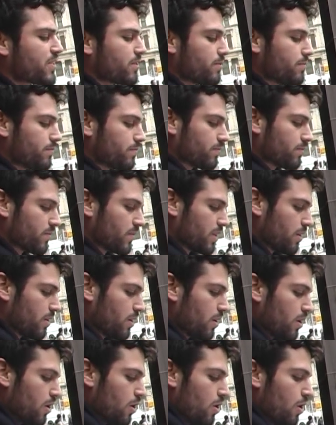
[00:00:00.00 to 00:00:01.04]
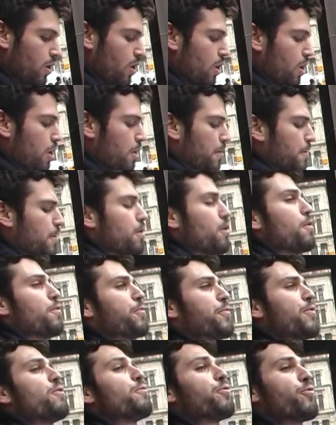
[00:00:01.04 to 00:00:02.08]

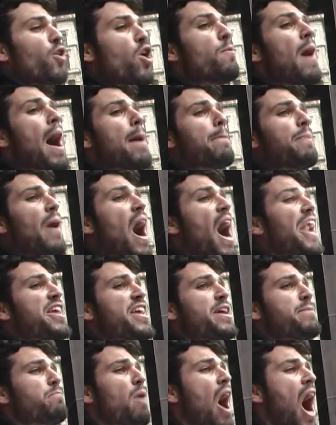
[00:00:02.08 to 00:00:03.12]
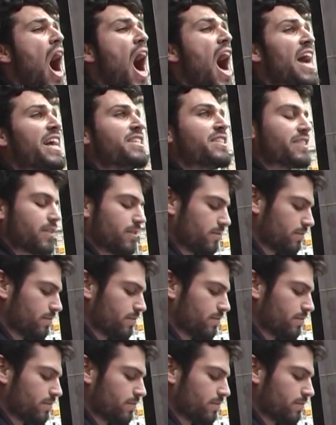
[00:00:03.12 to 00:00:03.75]
through my body and mind.